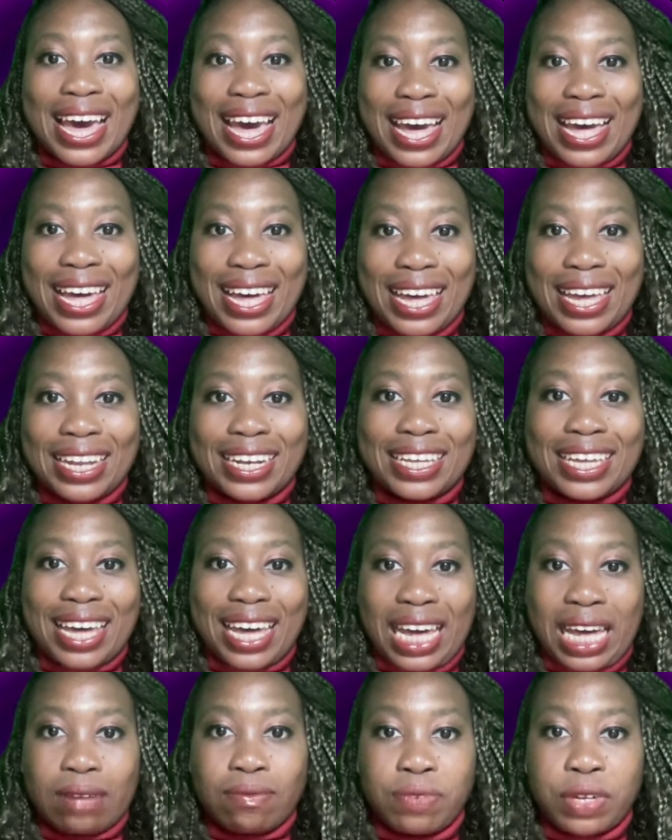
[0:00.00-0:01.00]
and
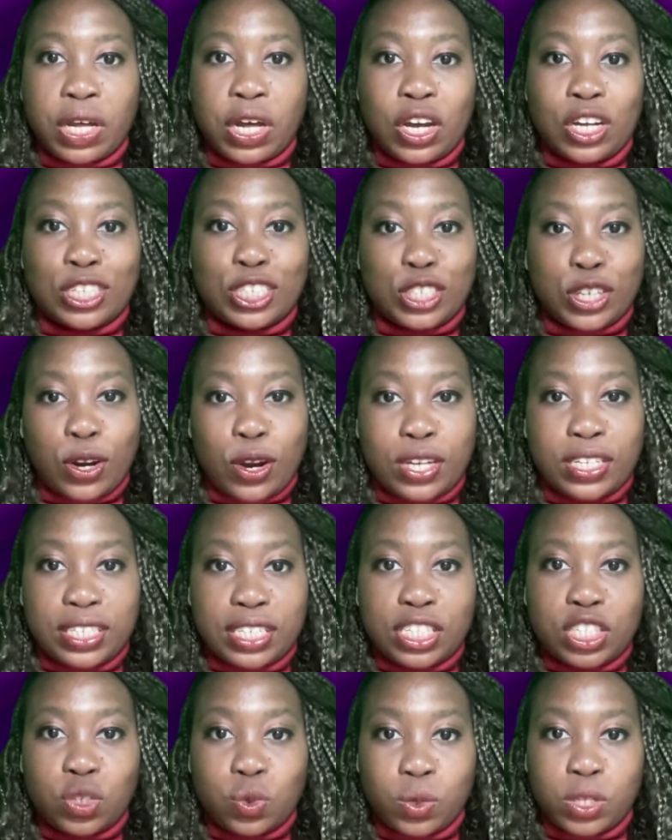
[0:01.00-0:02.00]
Canva
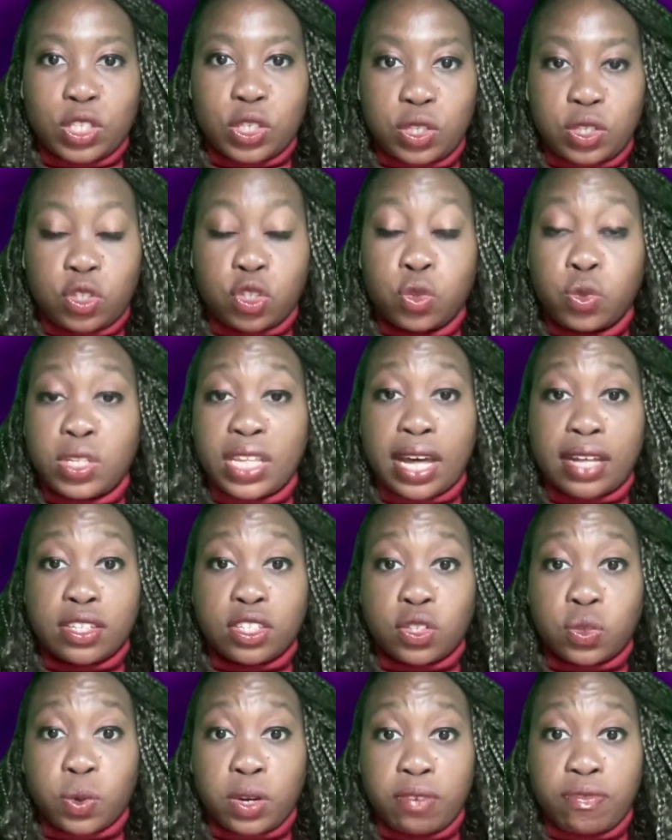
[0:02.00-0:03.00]
Uncharted
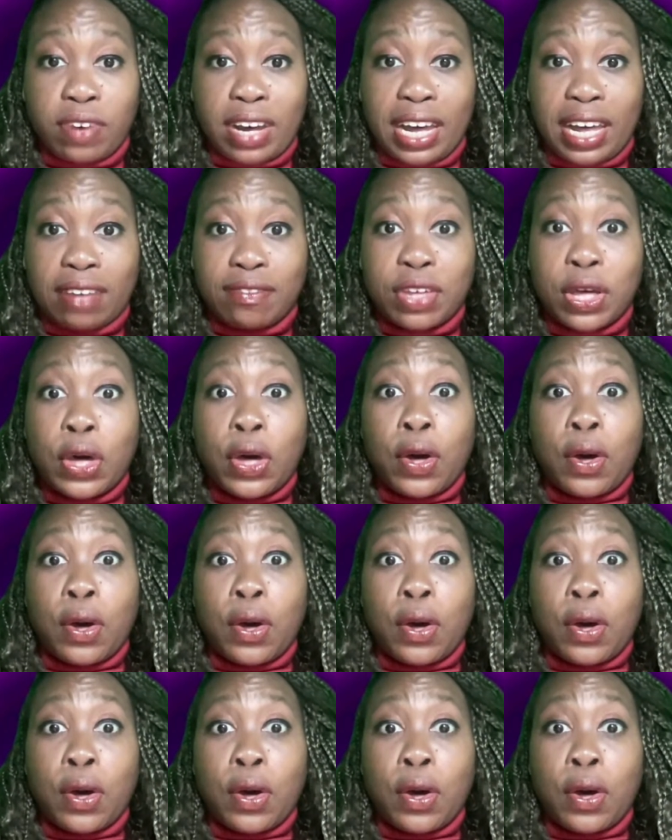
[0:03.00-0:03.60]
2025.